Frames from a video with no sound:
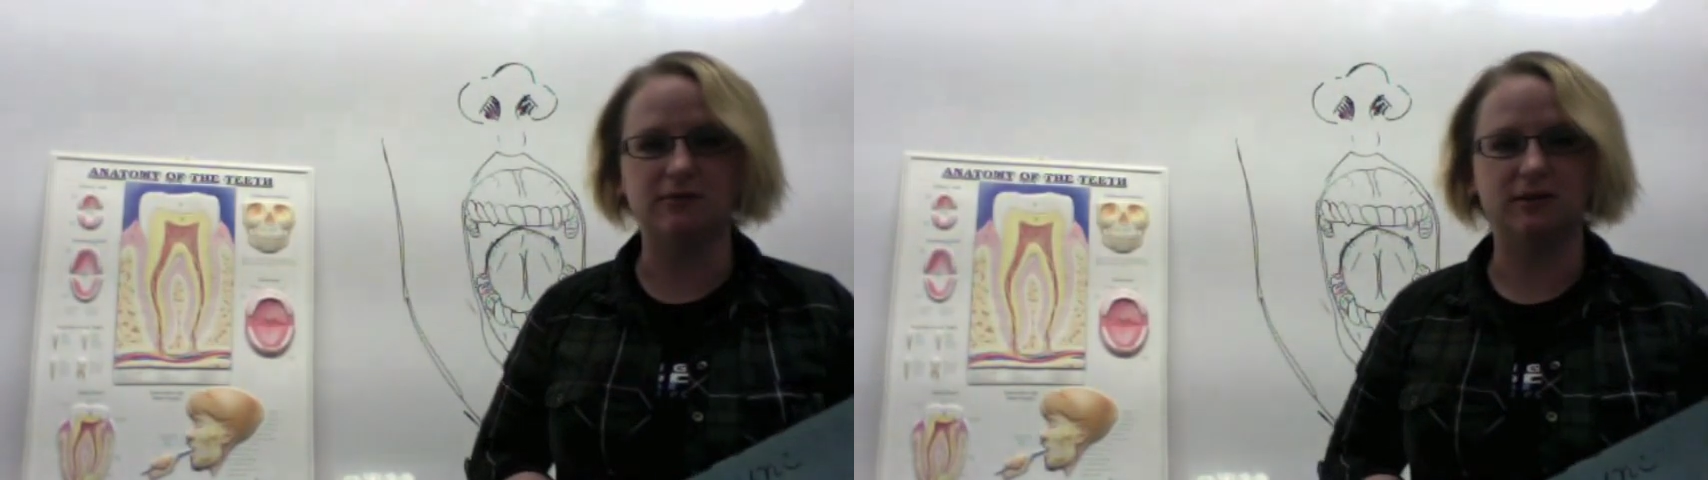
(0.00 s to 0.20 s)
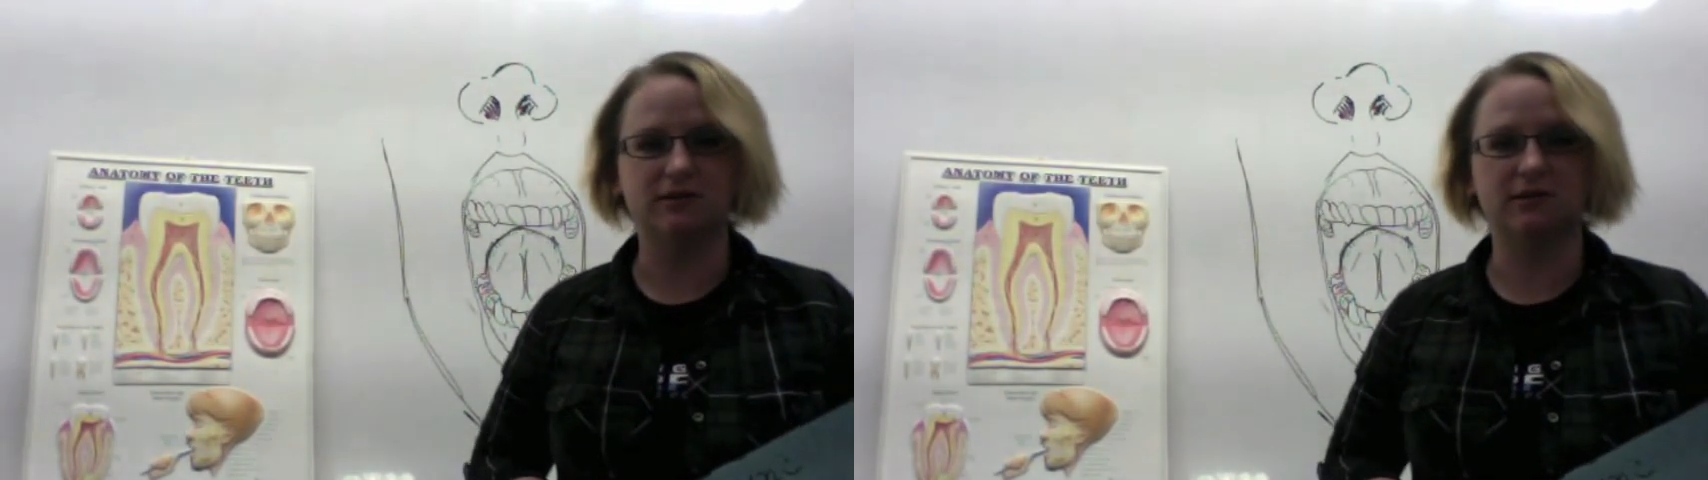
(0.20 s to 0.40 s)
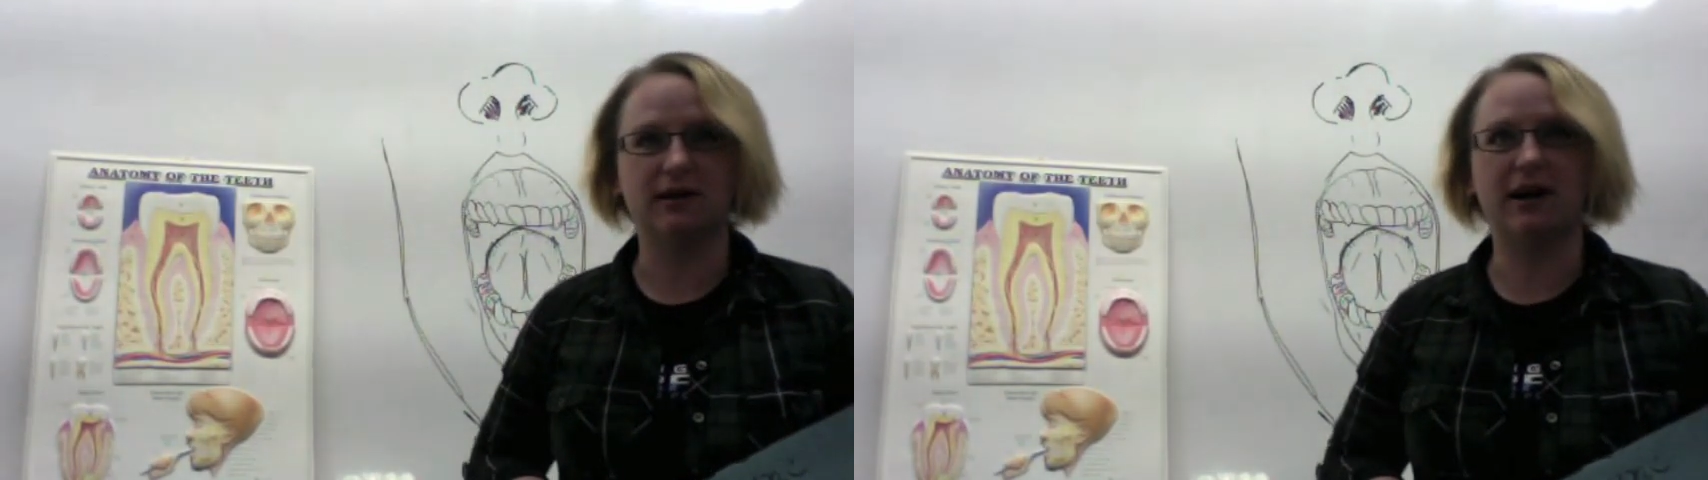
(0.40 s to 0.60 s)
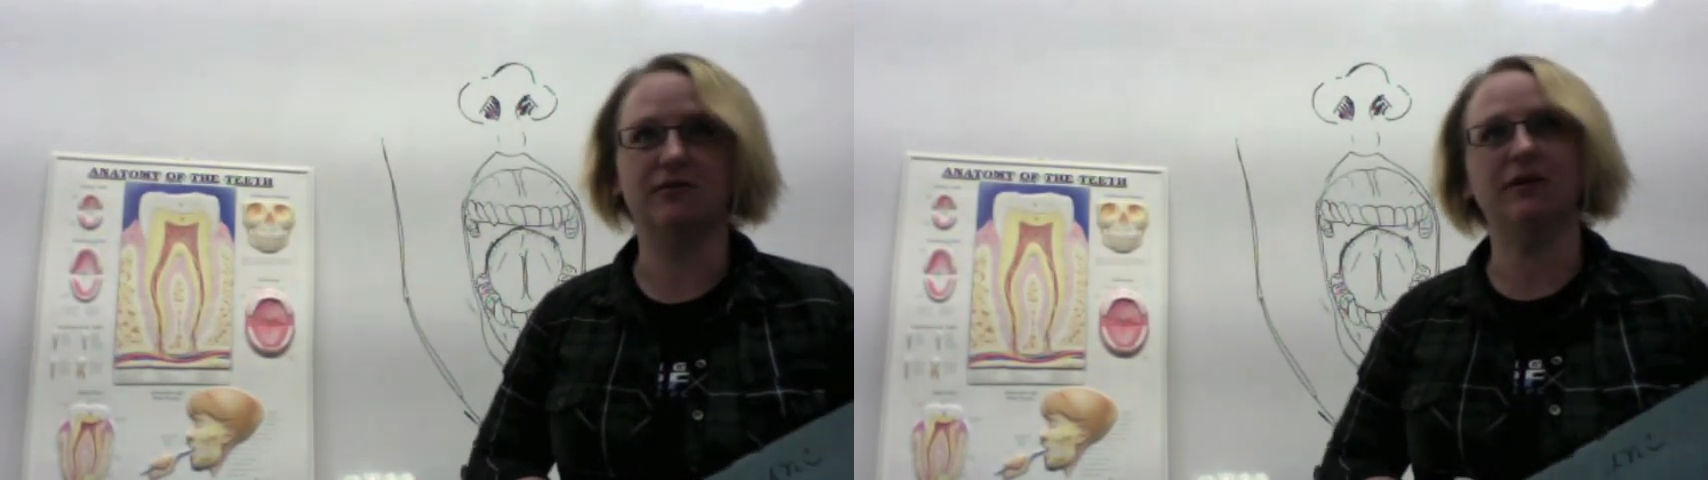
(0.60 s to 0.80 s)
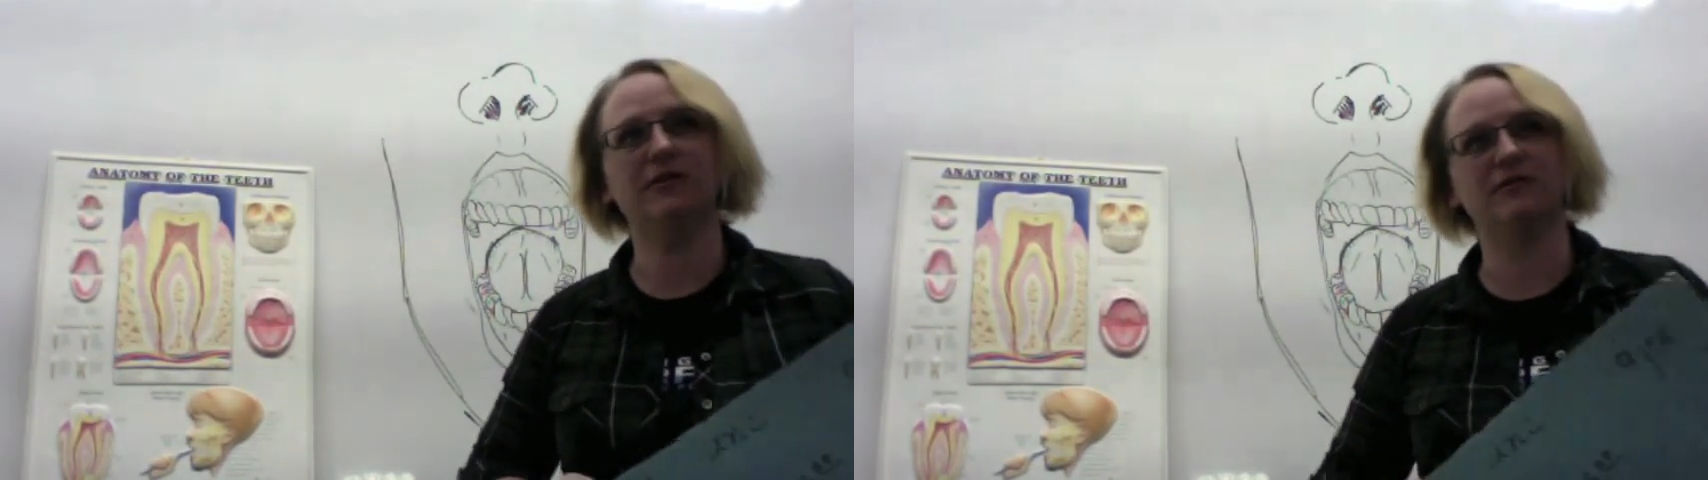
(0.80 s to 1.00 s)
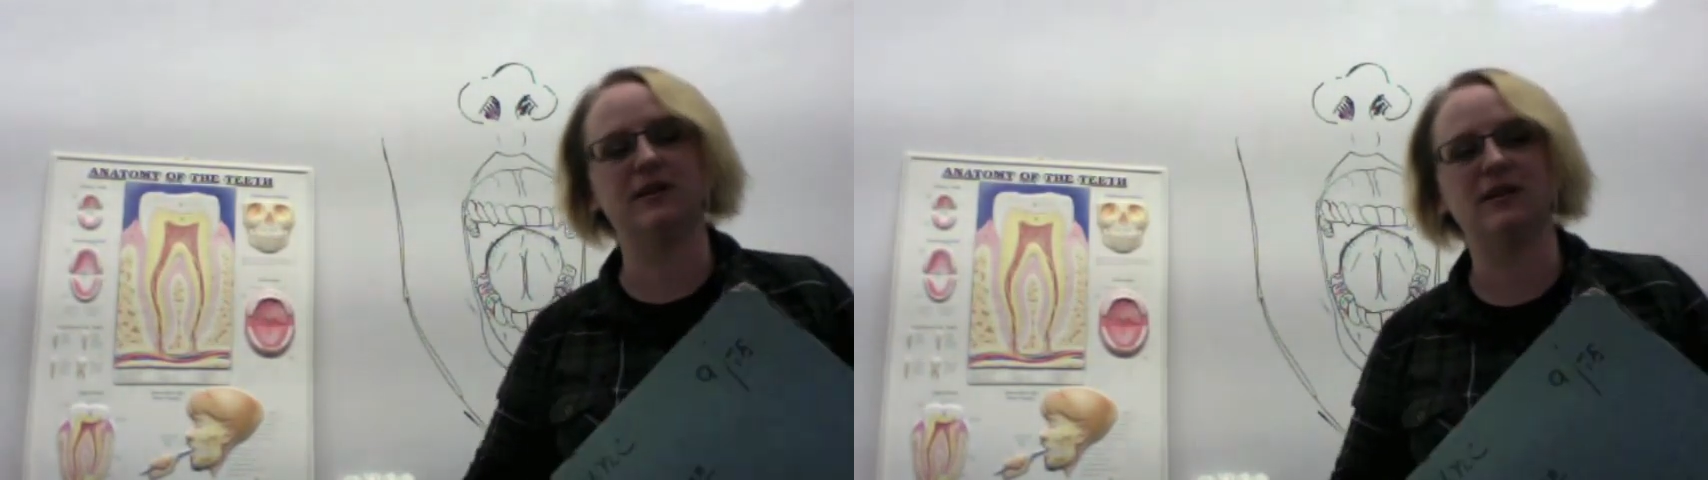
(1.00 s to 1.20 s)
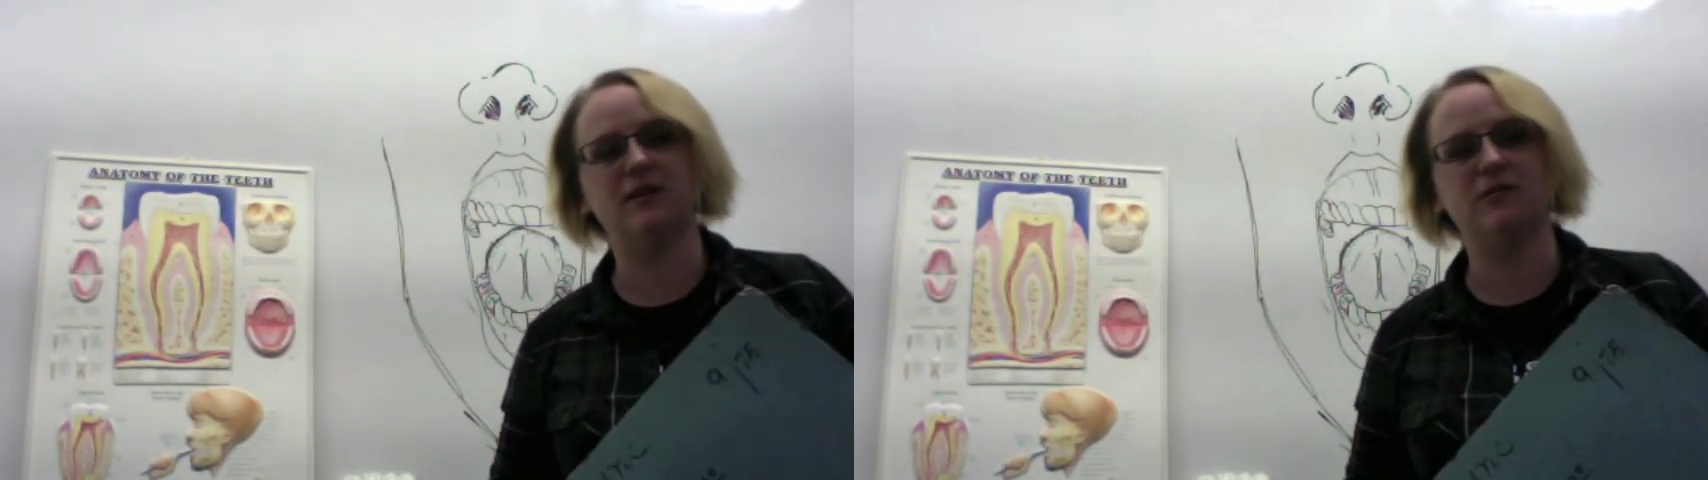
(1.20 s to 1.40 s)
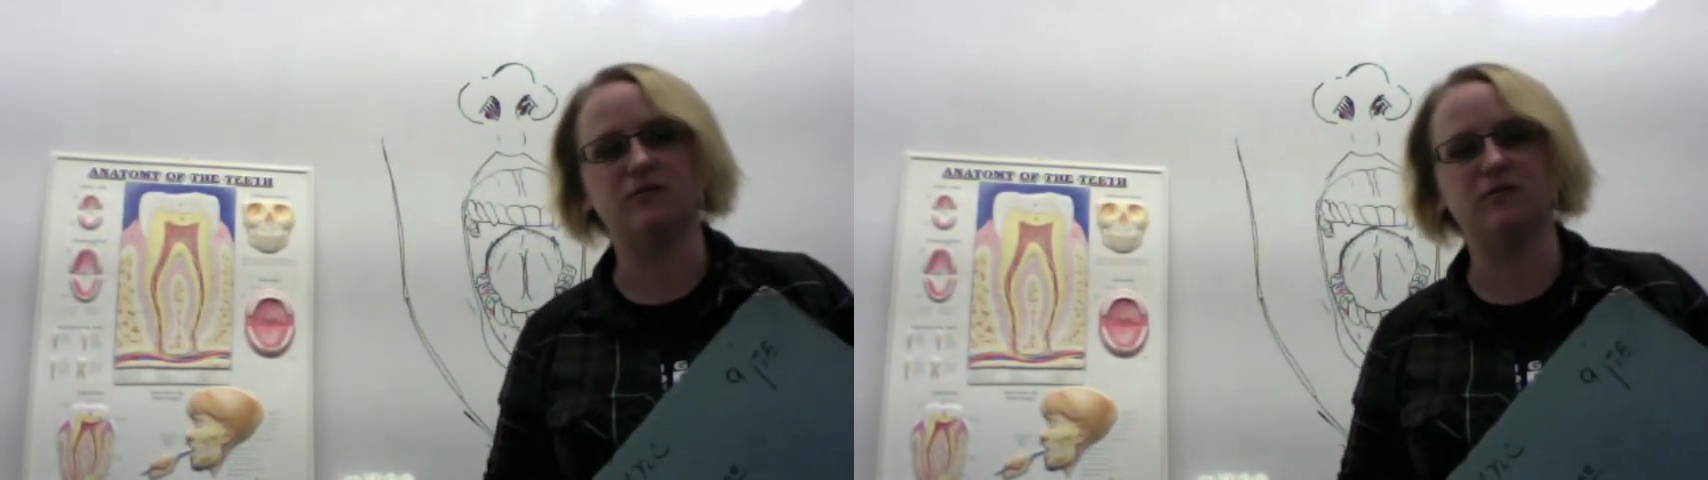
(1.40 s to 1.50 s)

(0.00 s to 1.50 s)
We're also going to have another video